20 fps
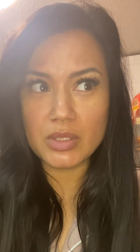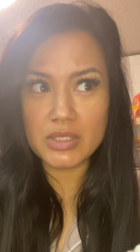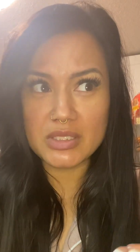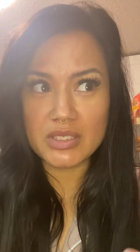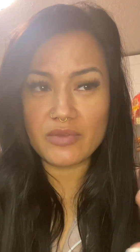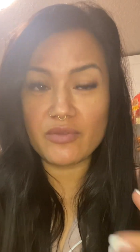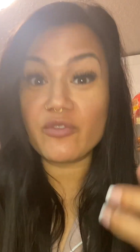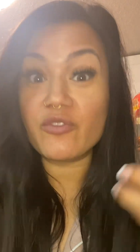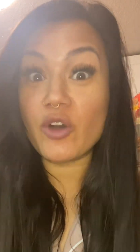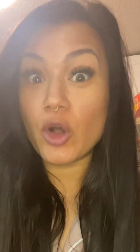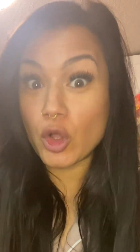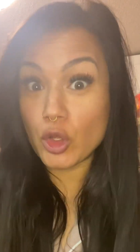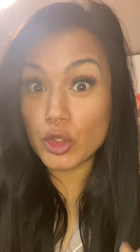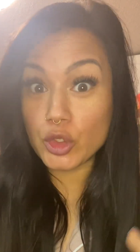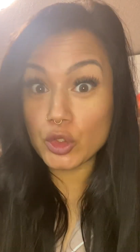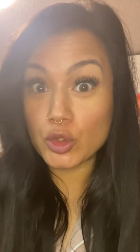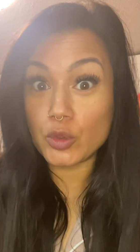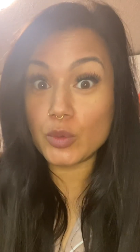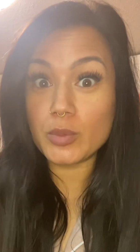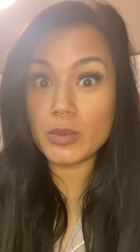
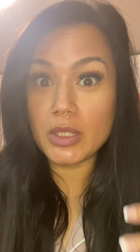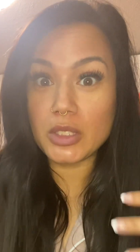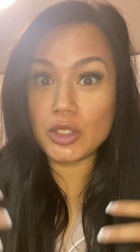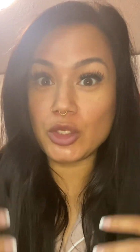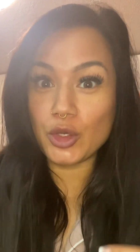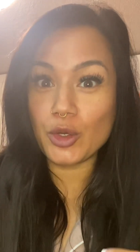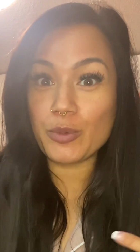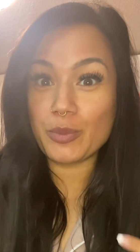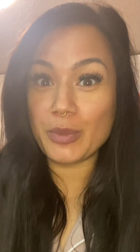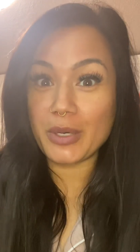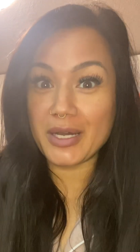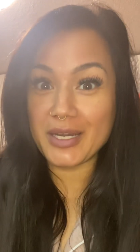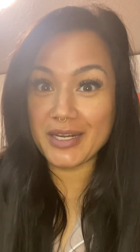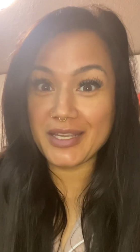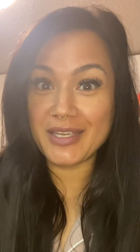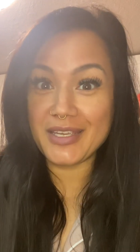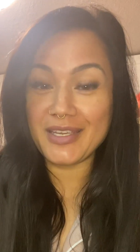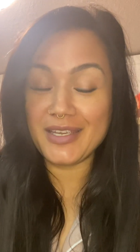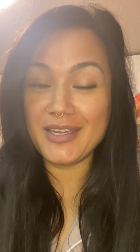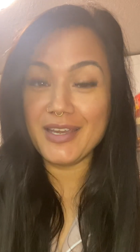volume in your
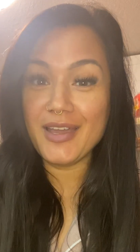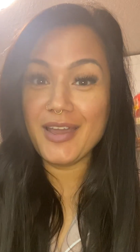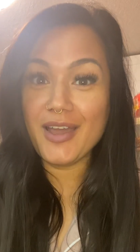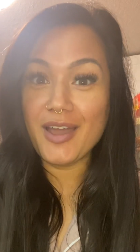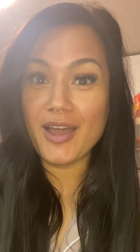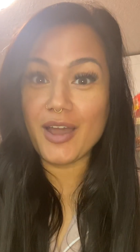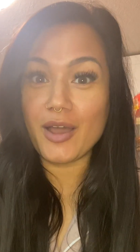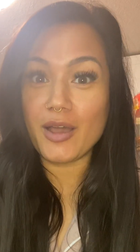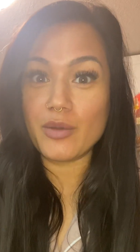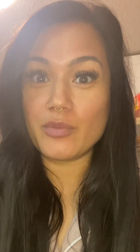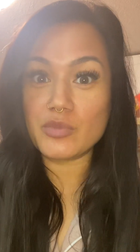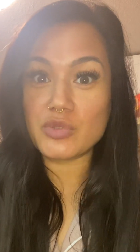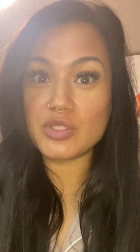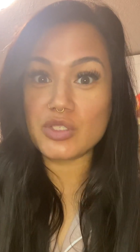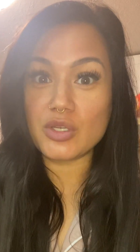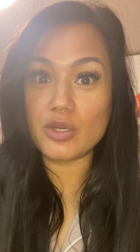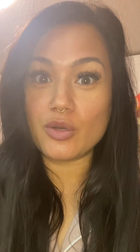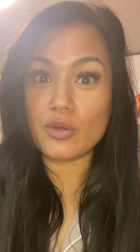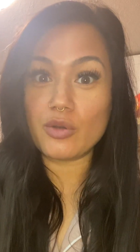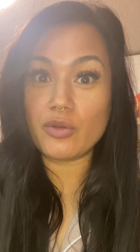body.
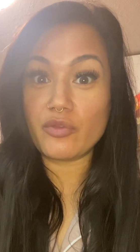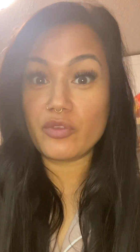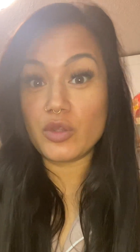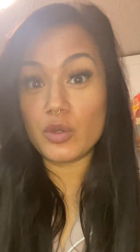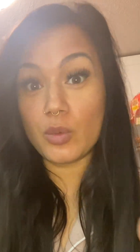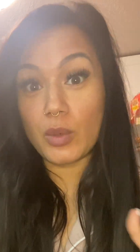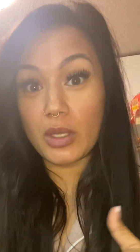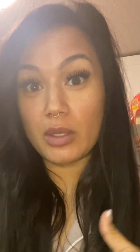So if you weigh